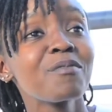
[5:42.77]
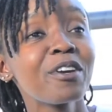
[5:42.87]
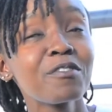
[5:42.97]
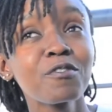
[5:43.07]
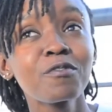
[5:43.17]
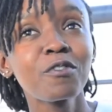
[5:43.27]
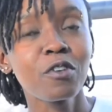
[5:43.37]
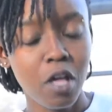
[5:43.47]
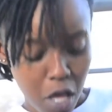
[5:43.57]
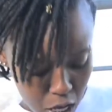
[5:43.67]
I'm grateful
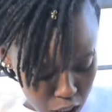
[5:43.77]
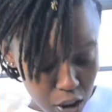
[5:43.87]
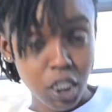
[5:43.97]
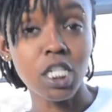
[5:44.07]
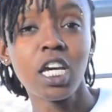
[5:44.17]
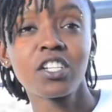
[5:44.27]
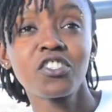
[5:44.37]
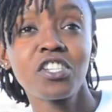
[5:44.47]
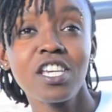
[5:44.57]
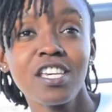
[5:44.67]
for
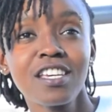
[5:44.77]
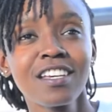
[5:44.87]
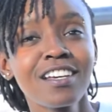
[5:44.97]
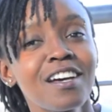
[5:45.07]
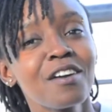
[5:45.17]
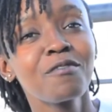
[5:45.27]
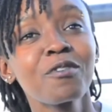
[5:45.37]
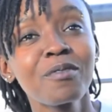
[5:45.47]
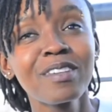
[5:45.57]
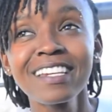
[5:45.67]

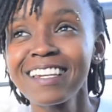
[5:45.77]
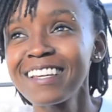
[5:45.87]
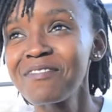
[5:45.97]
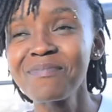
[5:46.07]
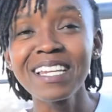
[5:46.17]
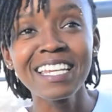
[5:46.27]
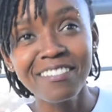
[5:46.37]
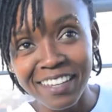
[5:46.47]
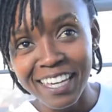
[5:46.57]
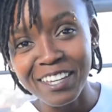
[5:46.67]
DHD for
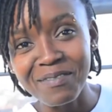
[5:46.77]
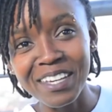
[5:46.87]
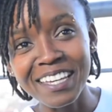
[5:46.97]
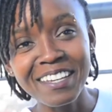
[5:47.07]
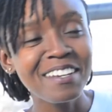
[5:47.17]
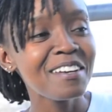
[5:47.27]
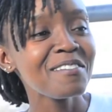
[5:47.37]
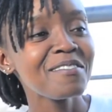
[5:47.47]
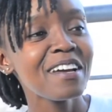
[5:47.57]
believing in me